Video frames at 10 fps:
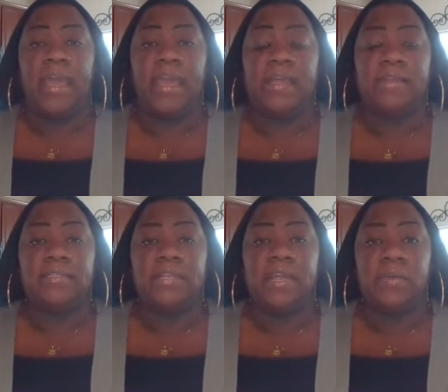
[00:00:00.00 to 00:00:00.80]

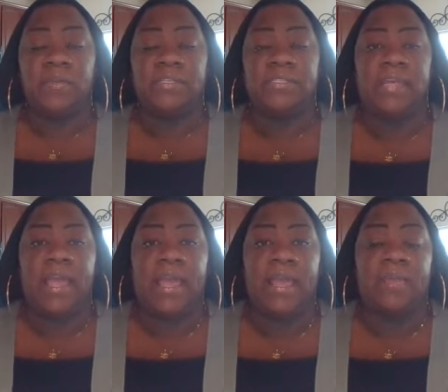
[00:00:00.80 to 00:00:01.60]
And it was
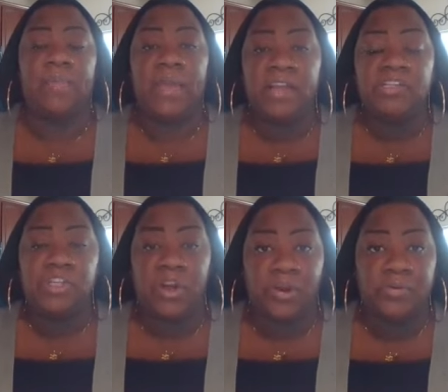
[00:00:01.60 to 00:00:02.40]
a big
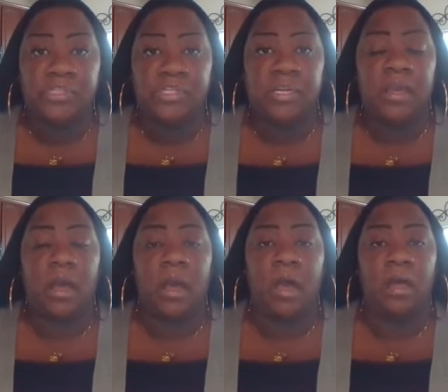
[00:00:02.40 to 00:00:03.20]
church,
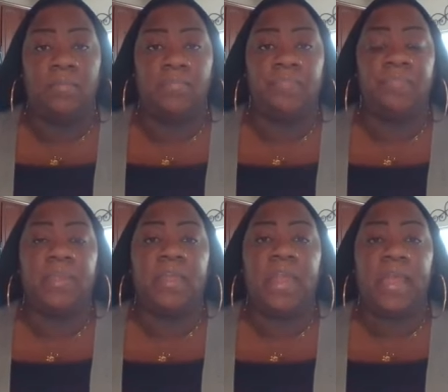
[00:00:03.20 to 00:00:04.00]
but
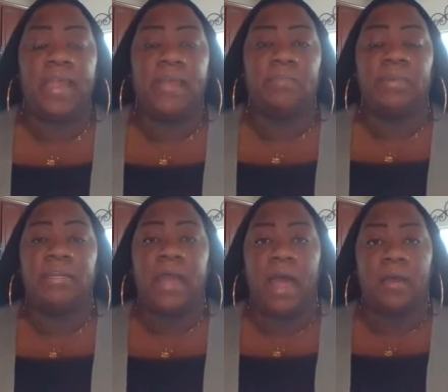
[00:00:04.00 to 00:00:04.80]

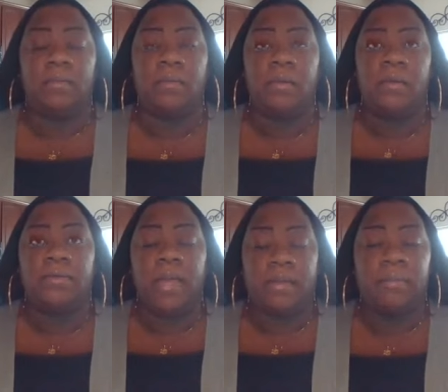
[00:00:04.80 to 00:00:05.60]
not
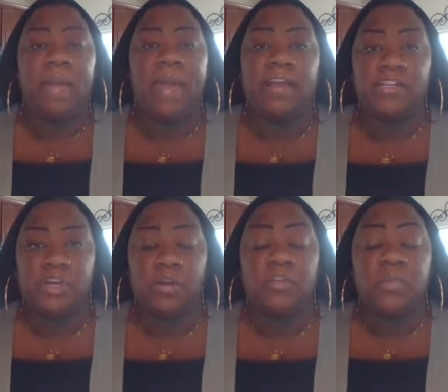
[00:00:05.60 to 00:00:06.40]
a mega
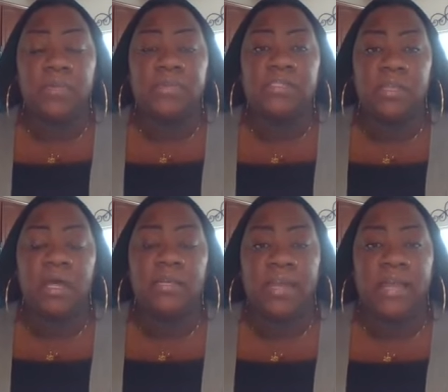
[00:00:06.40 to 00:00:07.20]
church, but it was
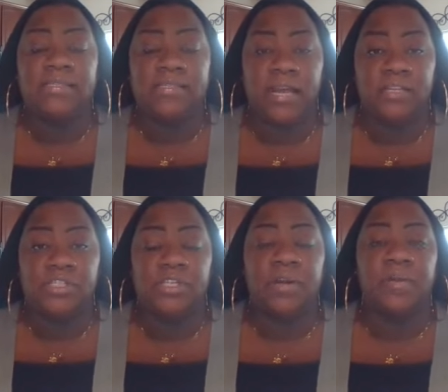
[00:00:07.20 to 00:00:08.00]
a nice
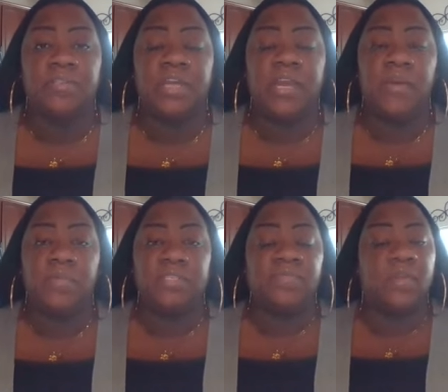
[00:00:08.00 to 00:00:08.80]
sized church, and it
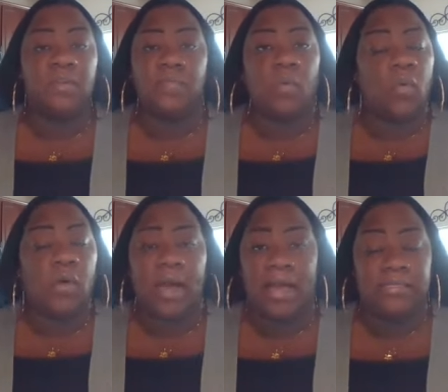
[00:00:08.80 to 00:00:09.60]
was full of
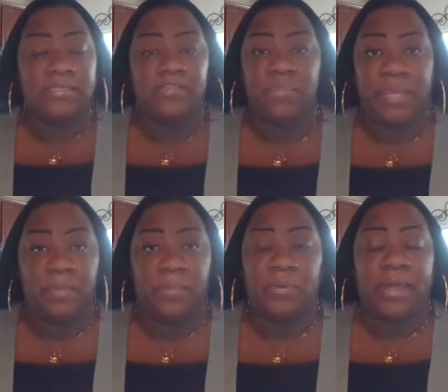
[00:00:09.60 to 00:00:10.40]
all kinds of
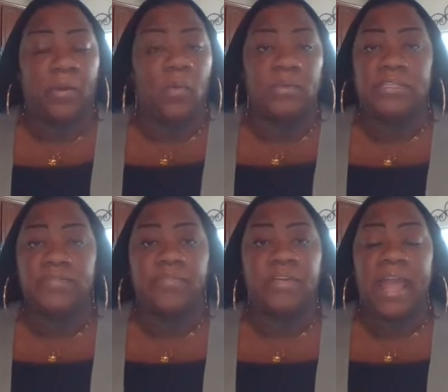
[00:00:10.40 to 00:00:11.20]
people, all
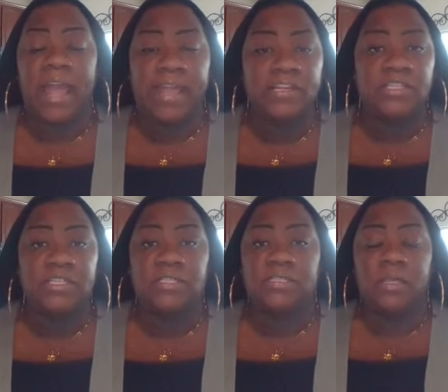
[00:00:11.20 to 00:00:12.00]
different
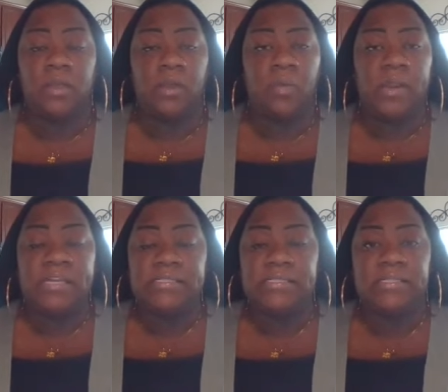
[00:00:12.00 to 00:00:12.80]
ages,
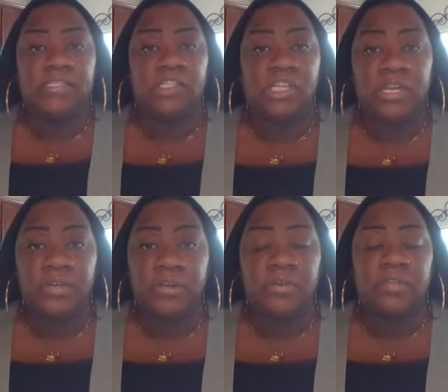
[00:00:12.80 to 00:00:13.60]
races,
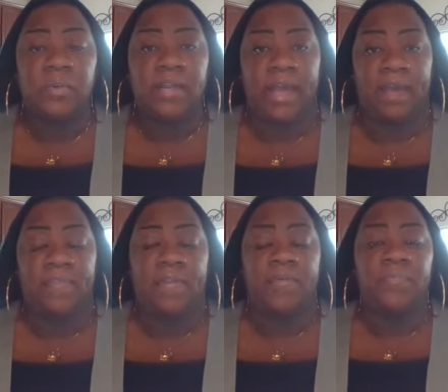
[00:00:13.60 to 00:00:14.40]
genders, what
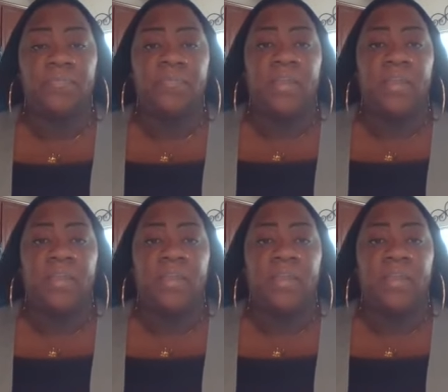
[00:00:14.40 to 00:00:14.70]
have you.